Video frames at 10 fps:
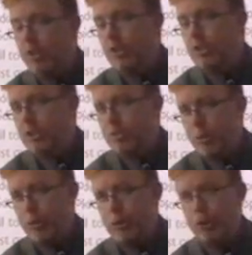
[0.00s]
to the
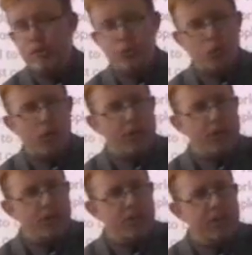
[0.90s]
person of Christ.
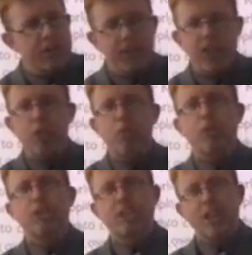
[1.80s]
In other
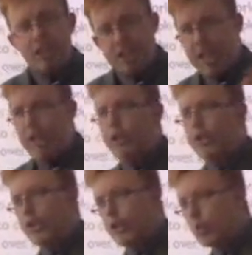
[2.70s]
words, the
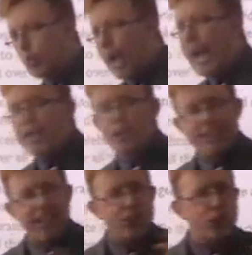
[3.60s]
nations rage
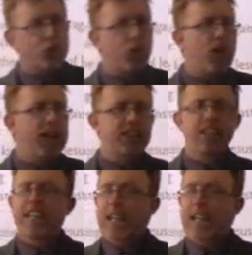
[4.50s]
against Christ. They